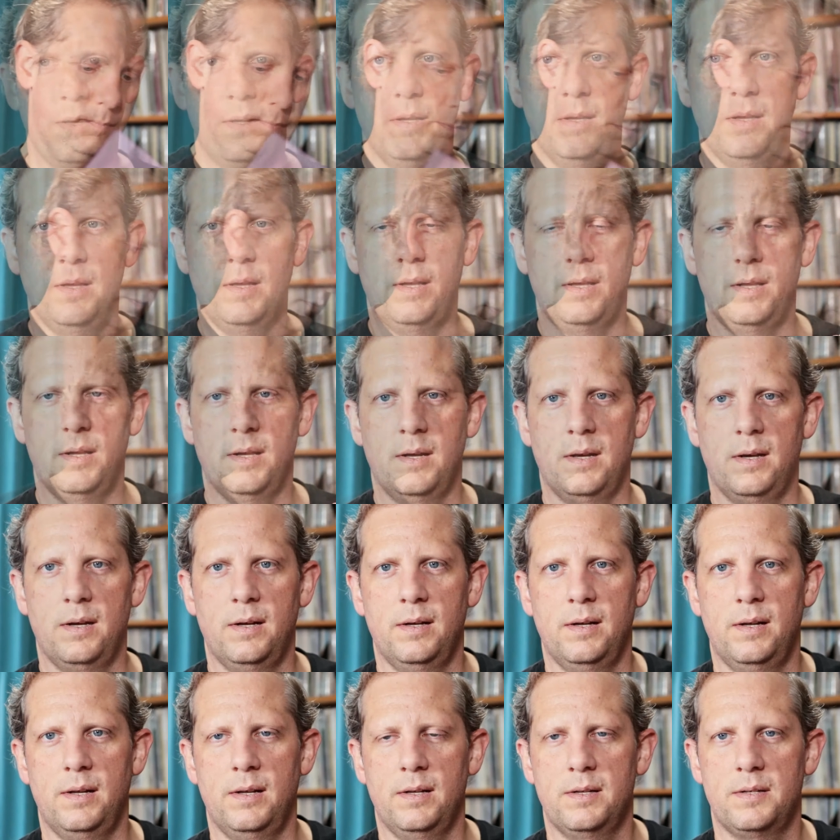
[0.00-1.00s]

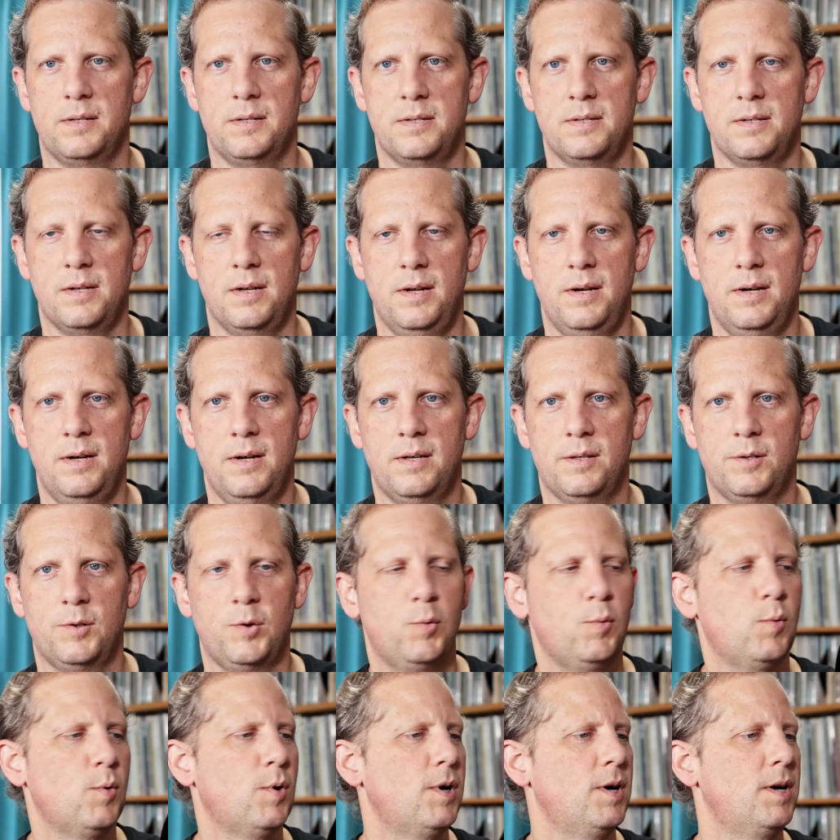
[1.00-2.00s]
And then this is another
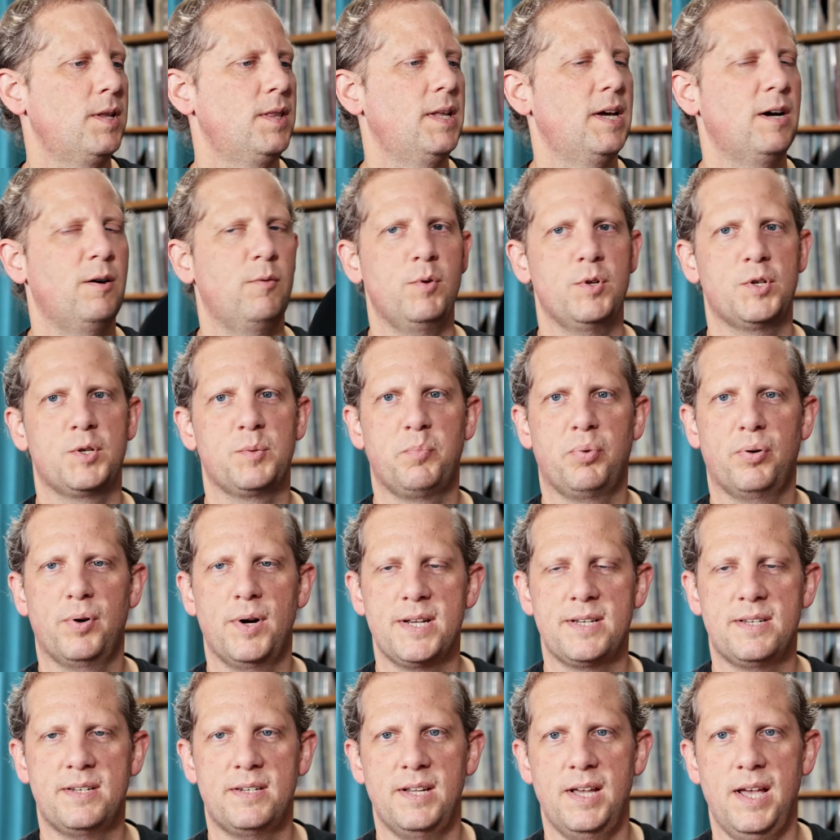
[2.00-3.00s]
one that was
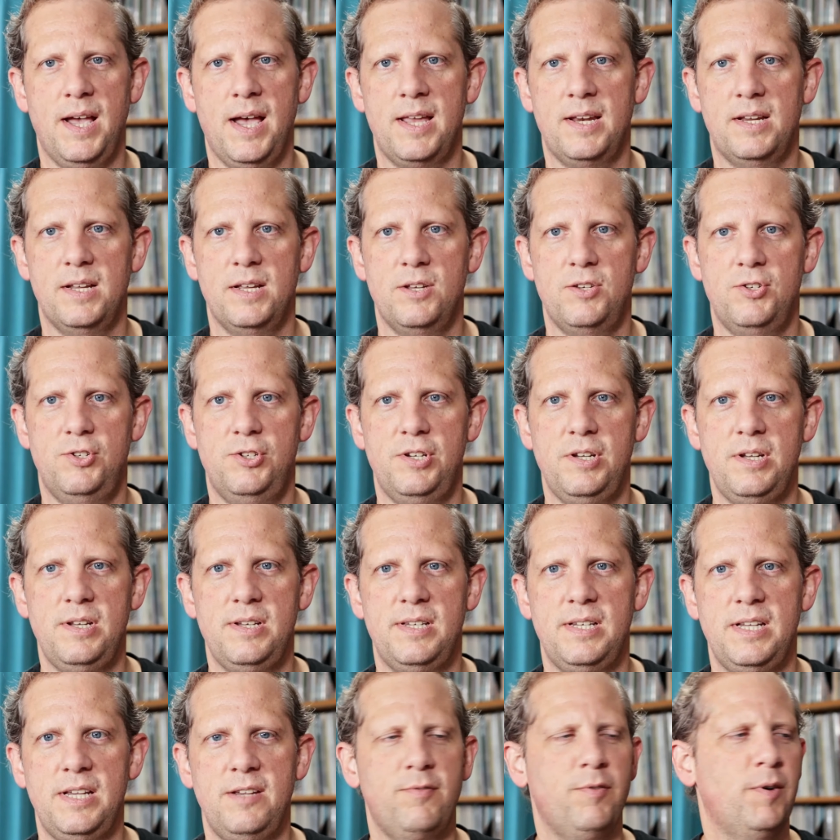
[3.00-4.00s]
pressed at
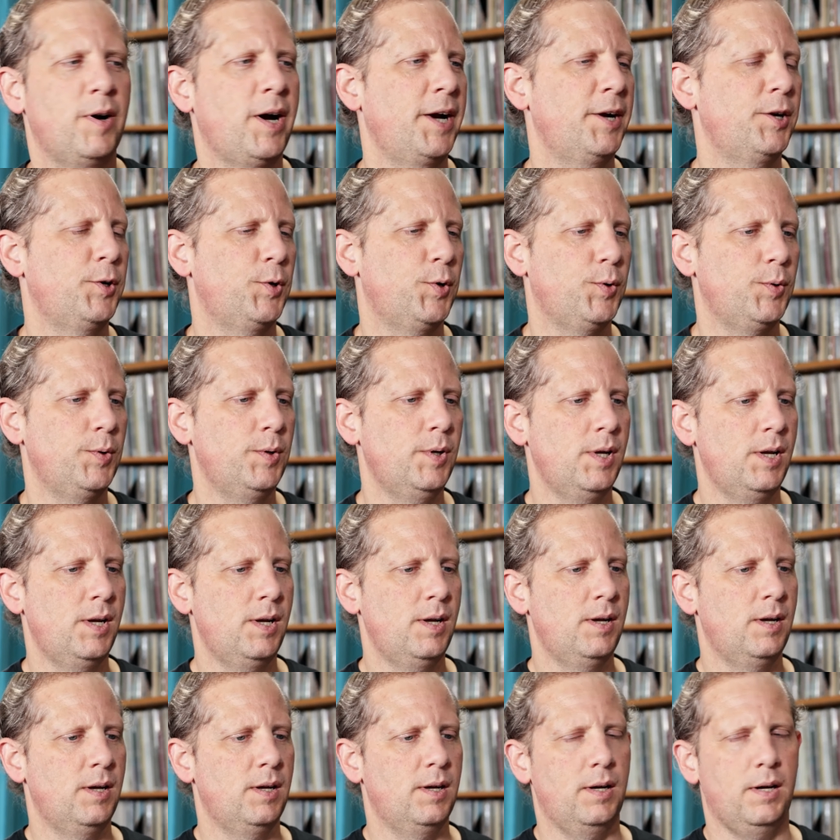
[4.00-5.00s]
GZ Vinyl,
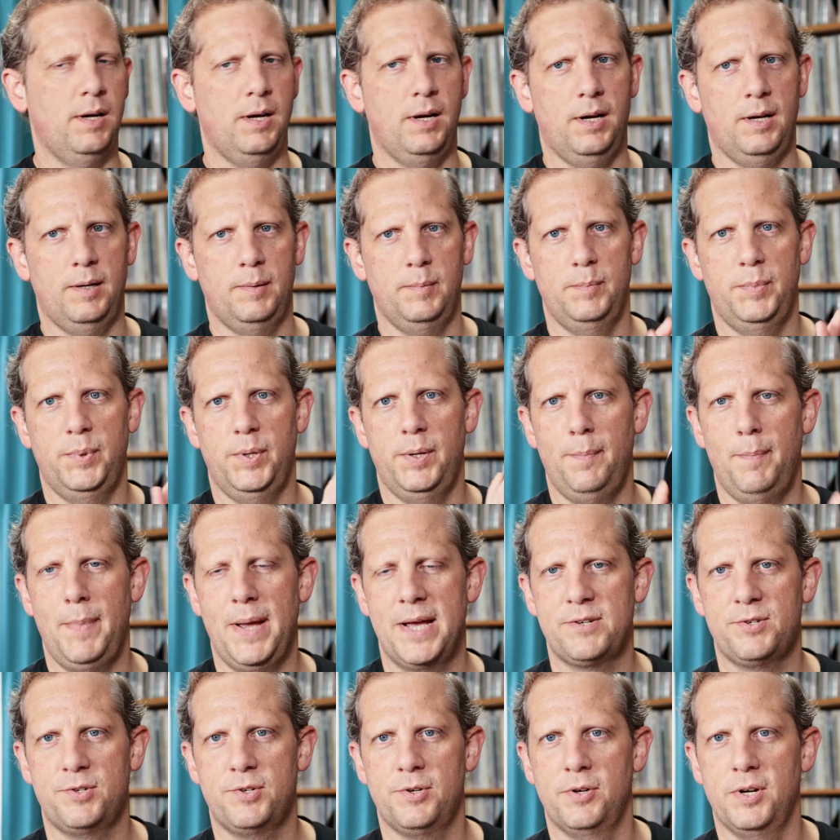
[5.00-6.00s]
but
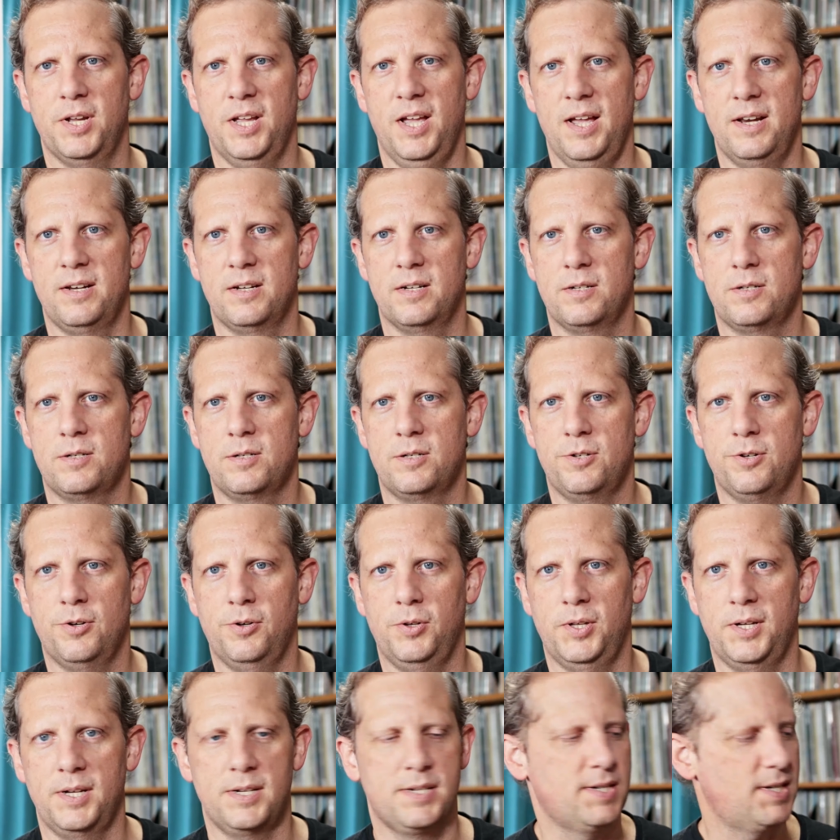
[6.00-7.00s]
mastered at
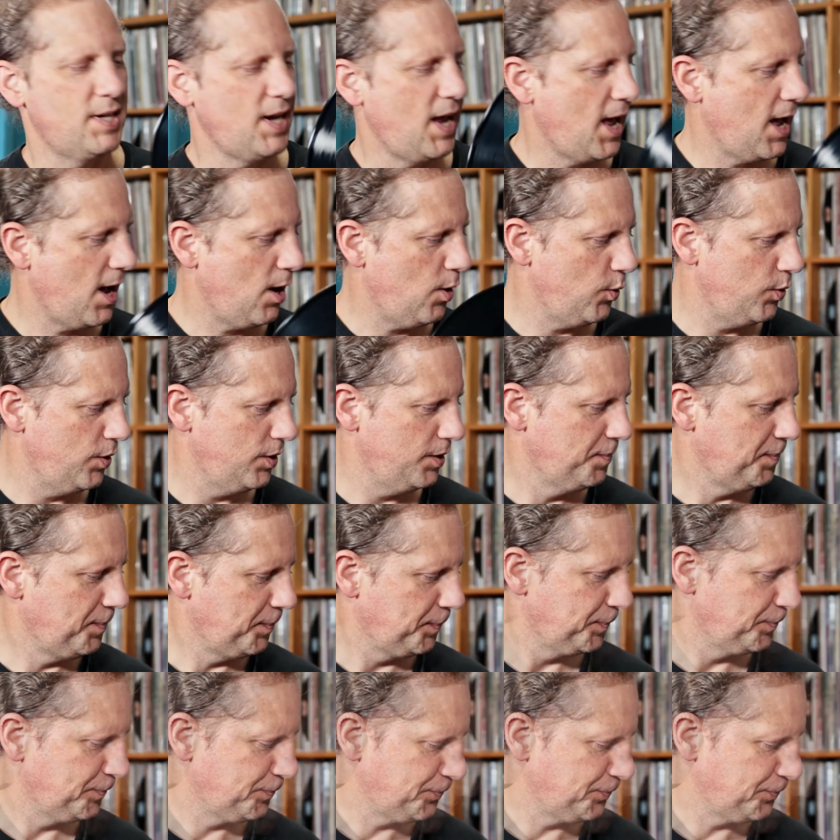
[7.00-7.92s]
Sterling Sound.